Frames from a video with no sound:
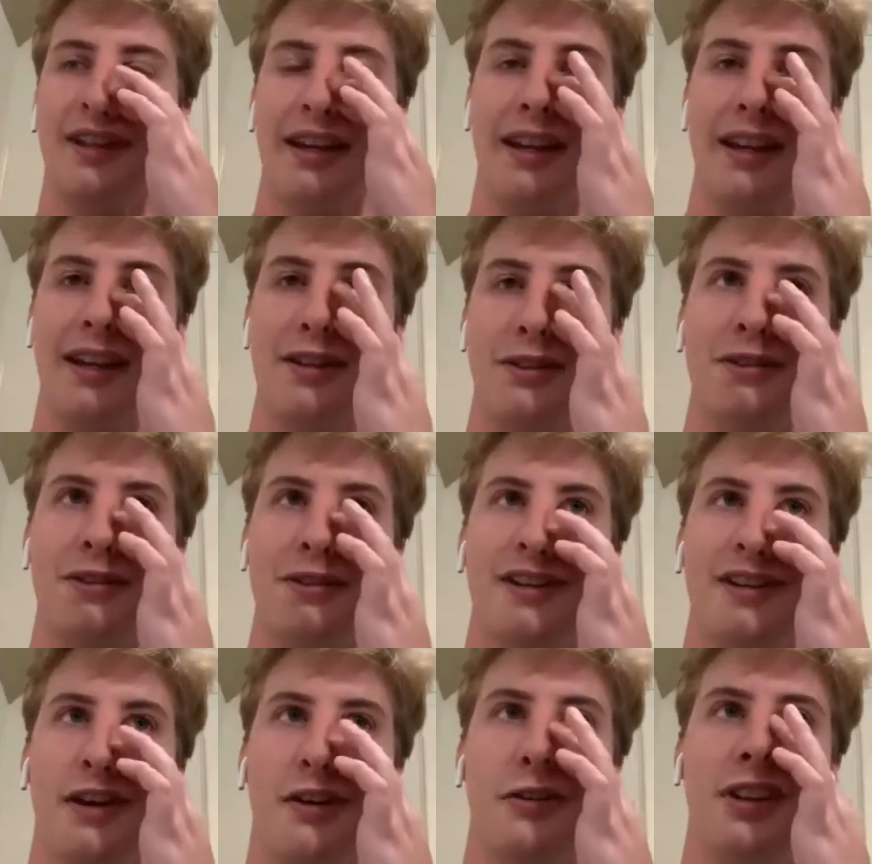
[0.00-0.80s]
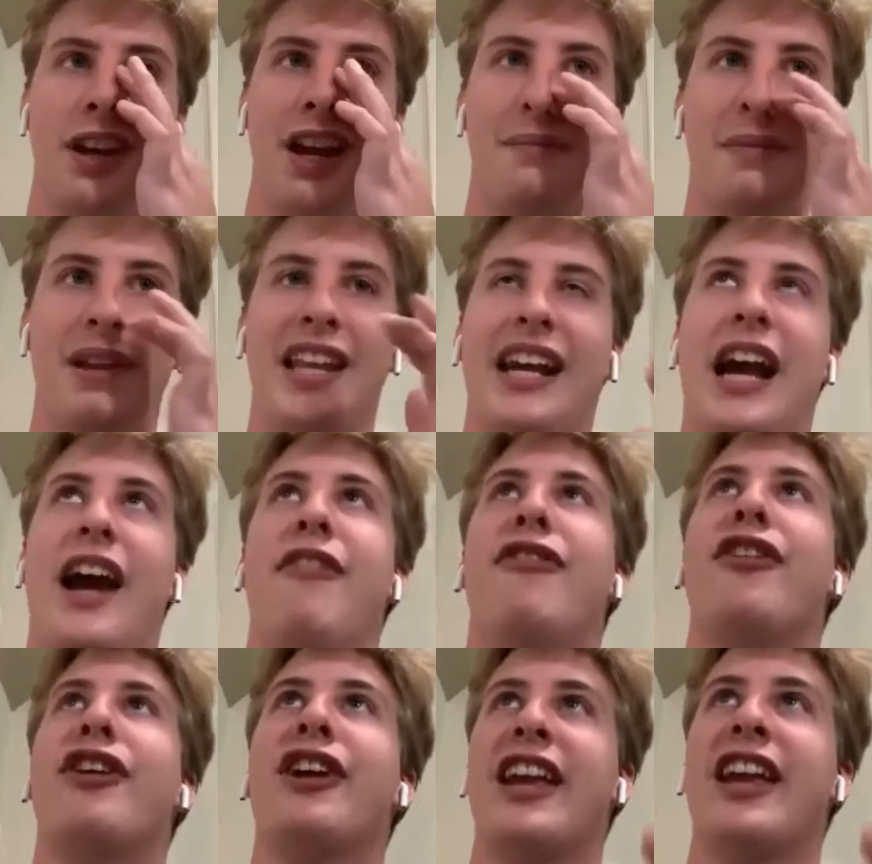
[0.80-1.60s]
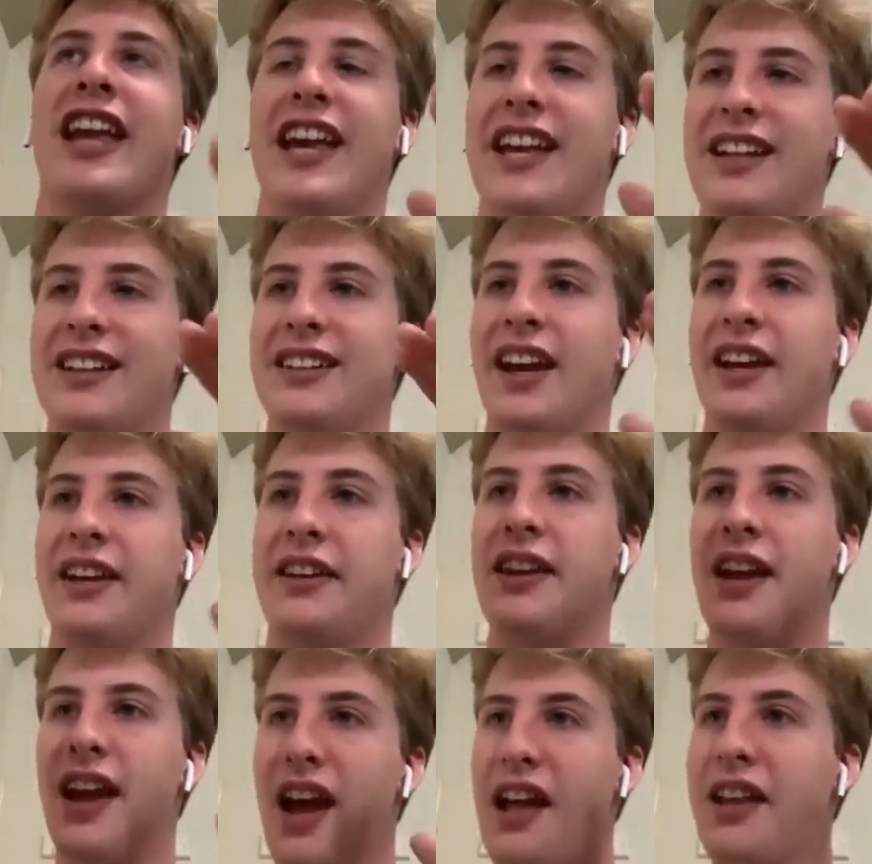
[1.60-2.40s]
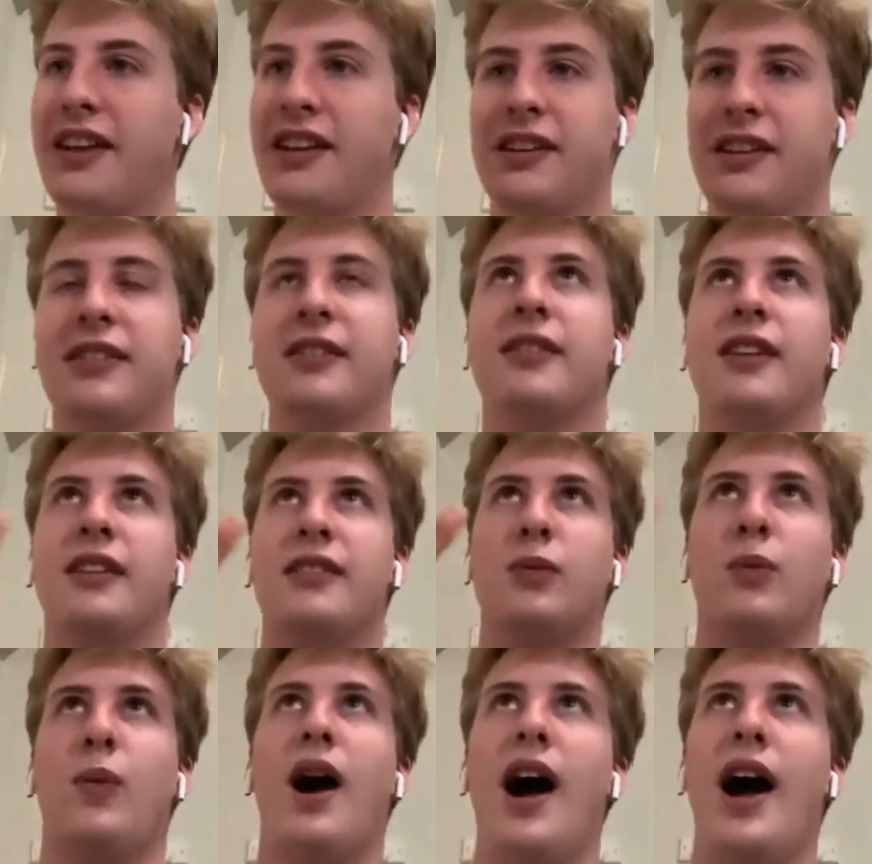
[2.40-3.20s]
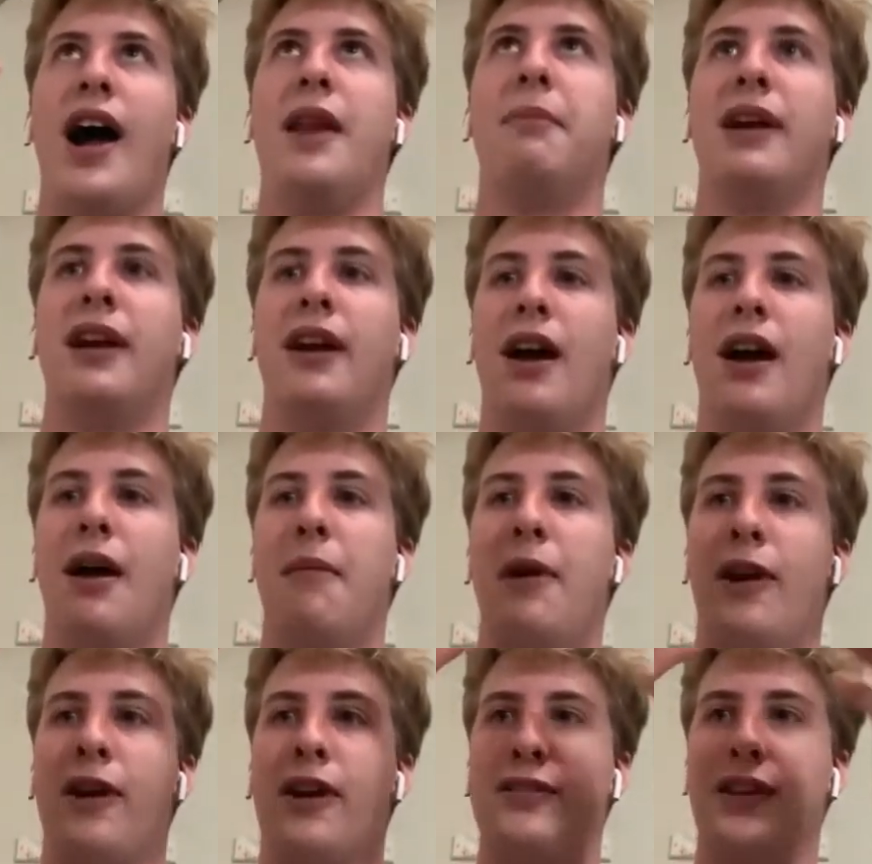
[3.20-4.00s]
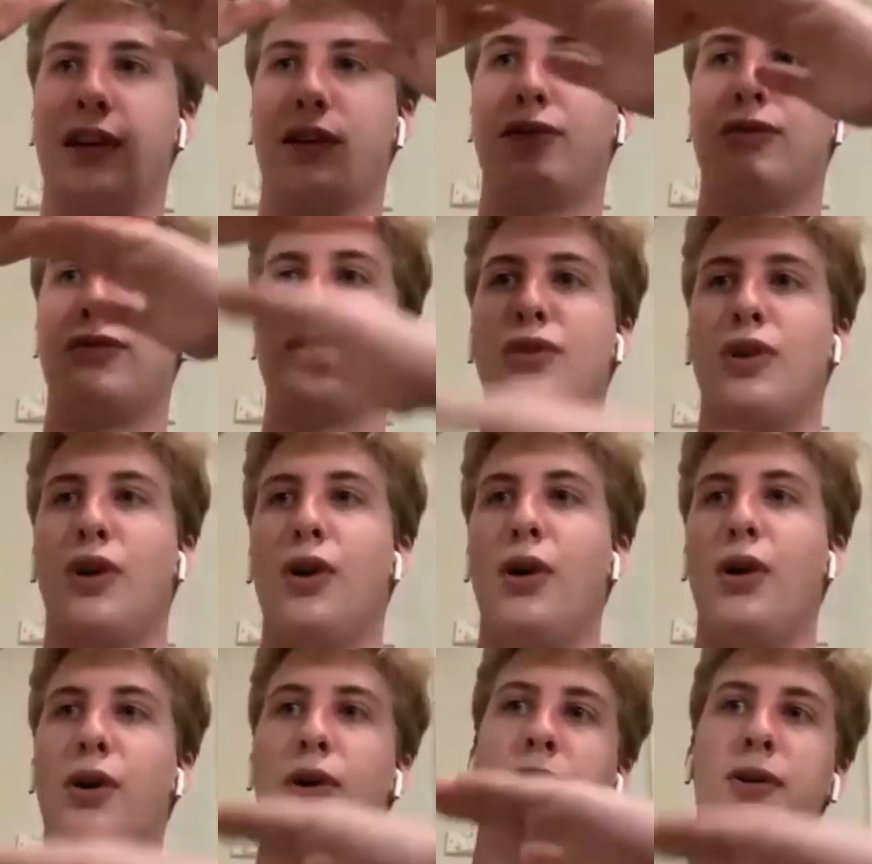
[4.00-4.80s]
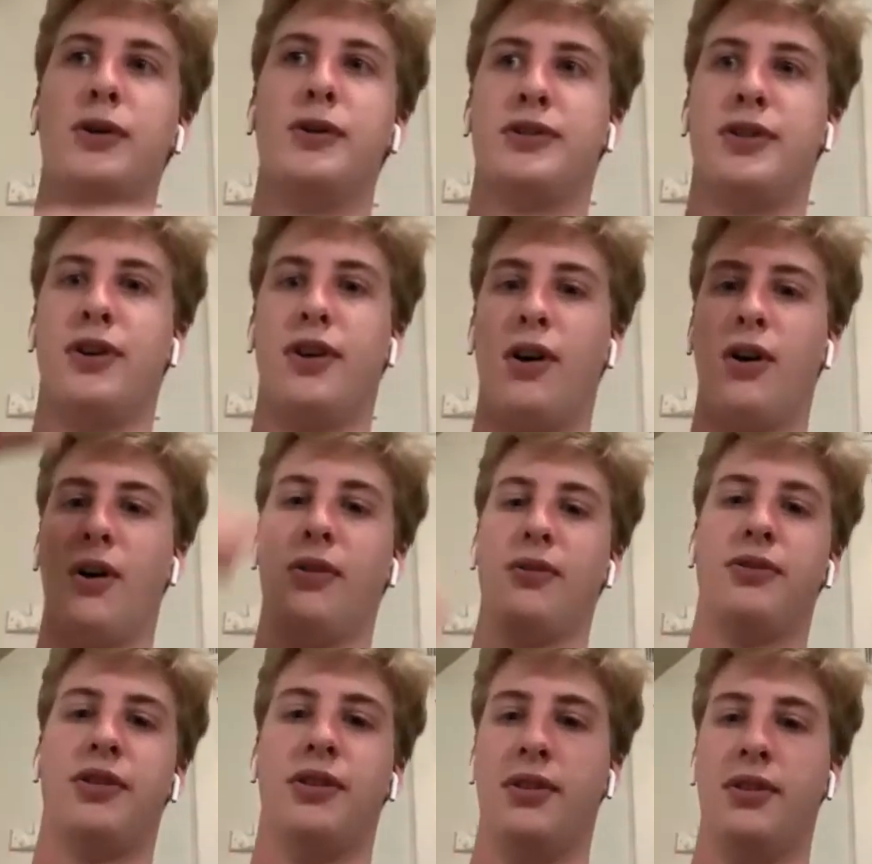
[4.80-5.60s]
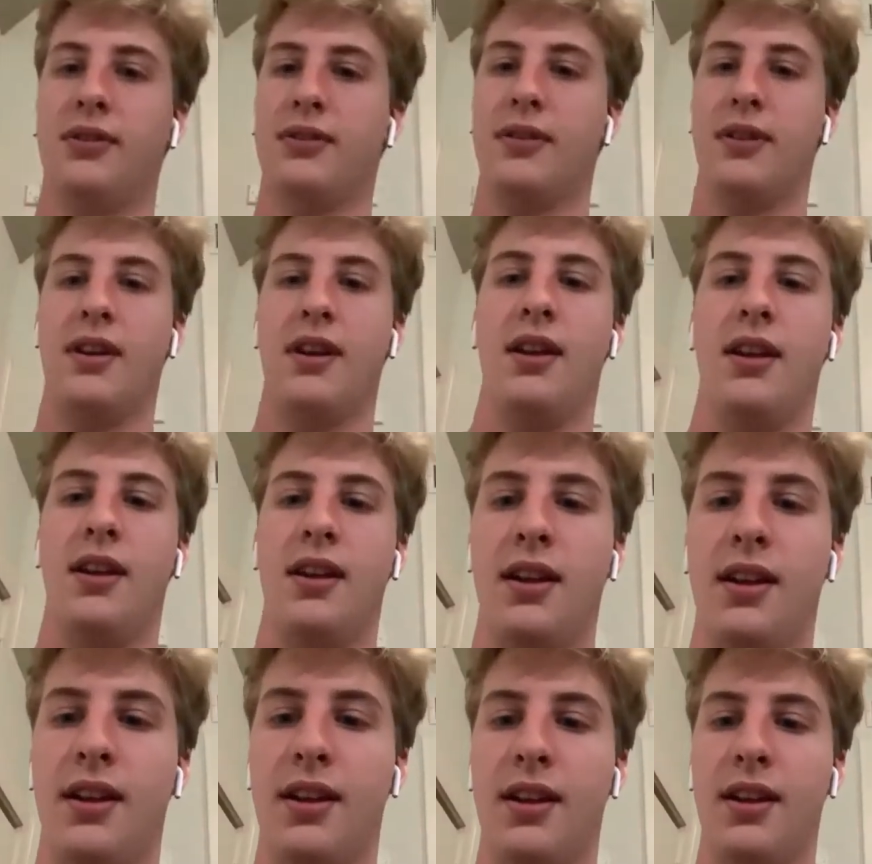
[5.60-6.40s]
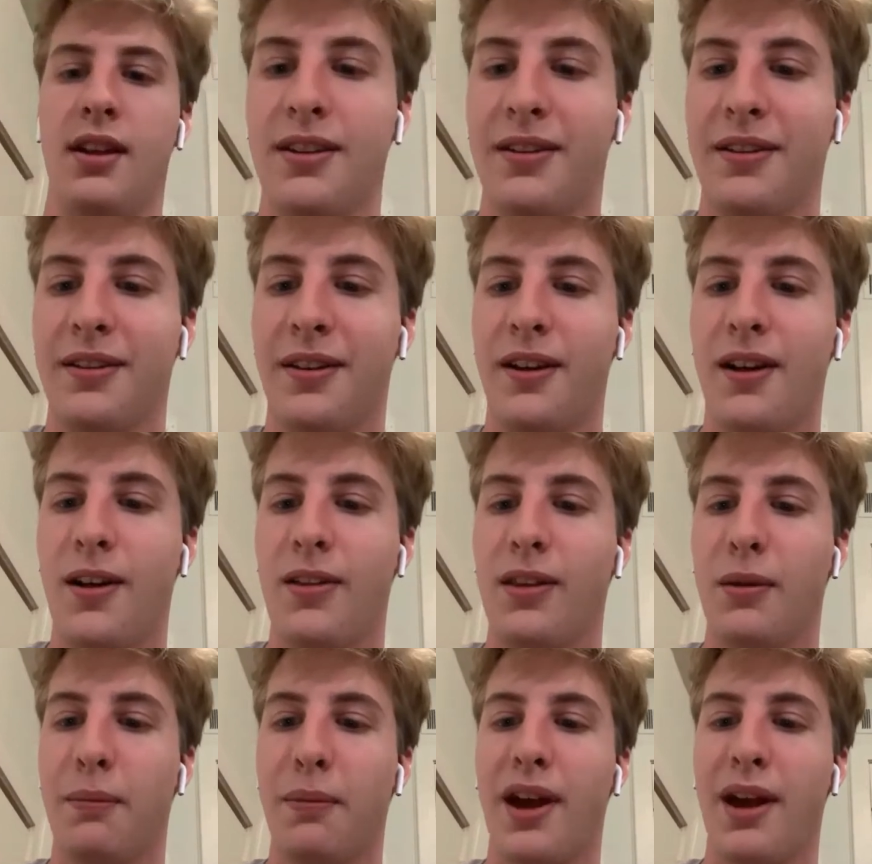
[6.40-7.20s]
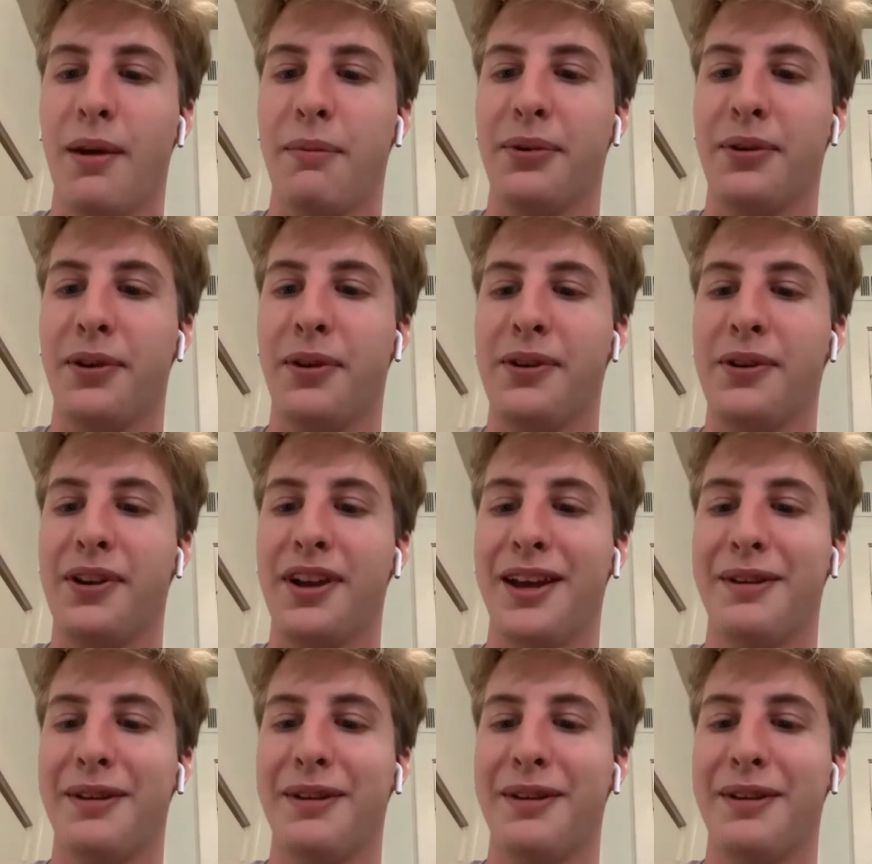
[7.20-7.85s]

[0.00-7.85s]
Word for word: like Eastern Standard Time, and like I forget, like yeah, like it's wide, but America's like so tall too on the map. Okay.